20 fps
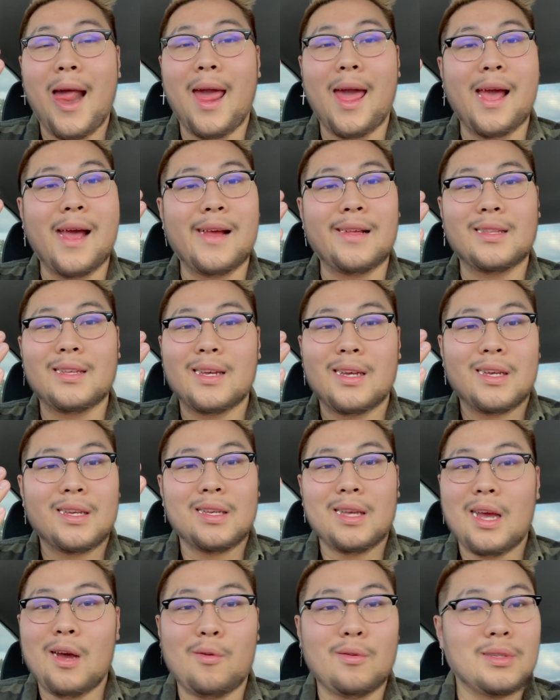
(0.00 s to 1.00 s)
and
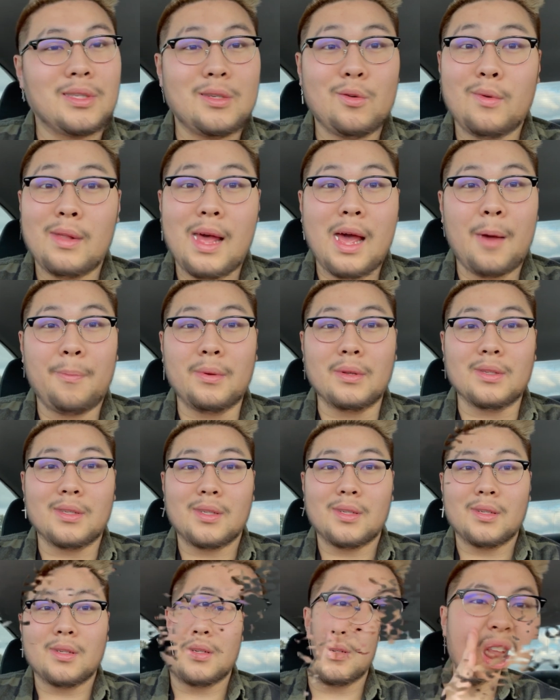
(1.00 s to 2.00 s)
yeah, we'll see what
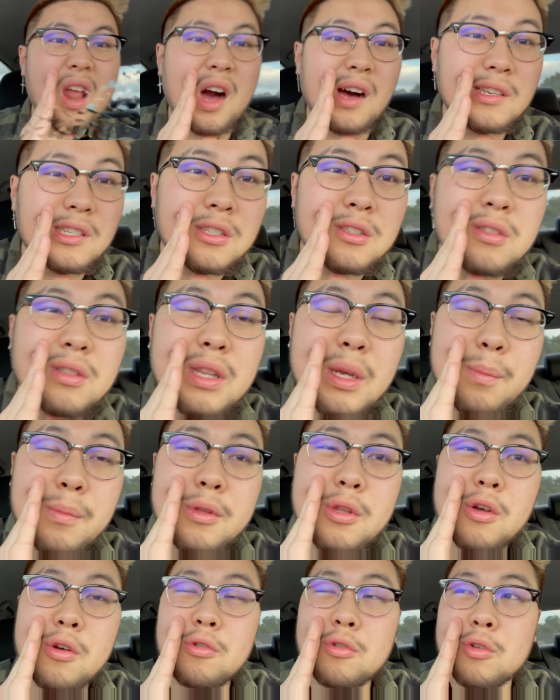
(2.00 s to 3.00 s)
happens. And also, let me
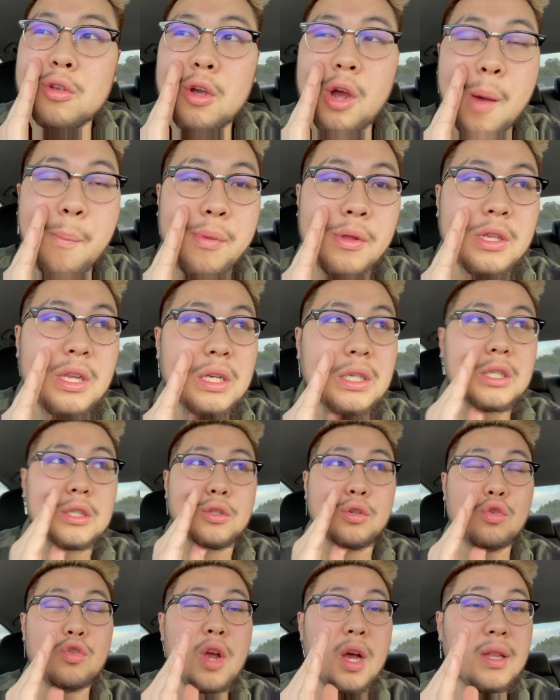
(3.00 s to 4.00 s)
know your predictions,
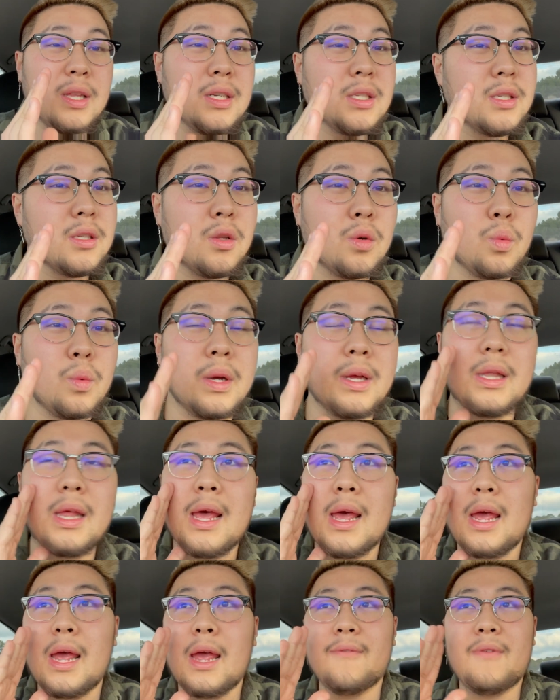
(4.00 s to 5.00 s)
who y'all think is going to win,
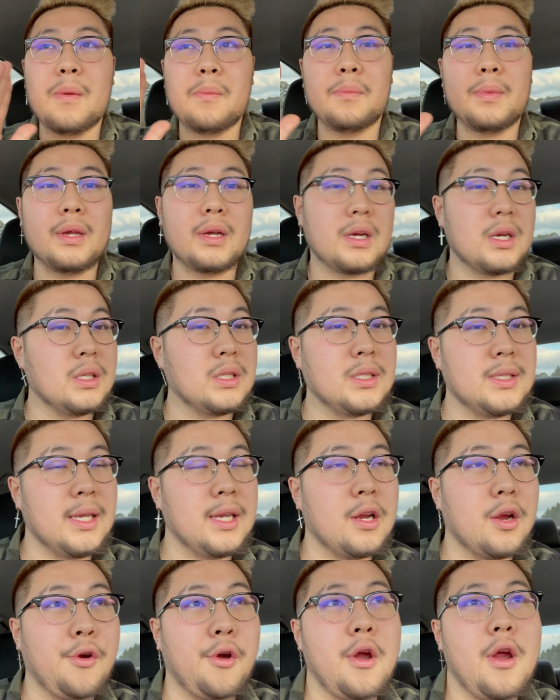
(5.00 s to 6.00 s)
if I'm going to be a good
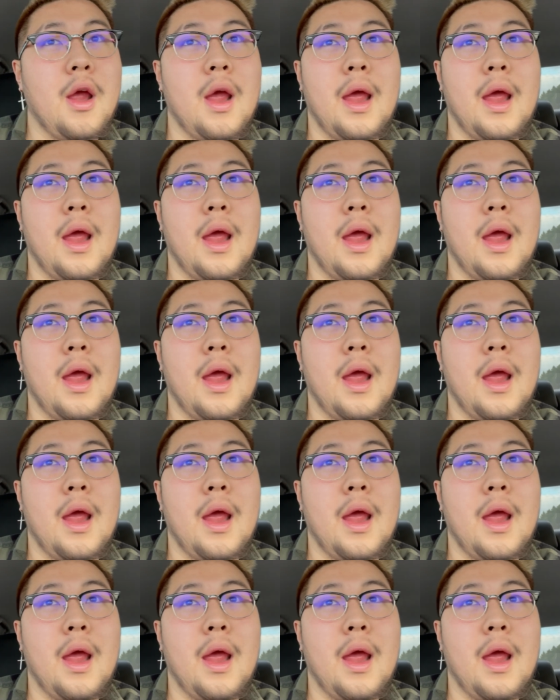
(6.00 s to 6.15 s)
seeker,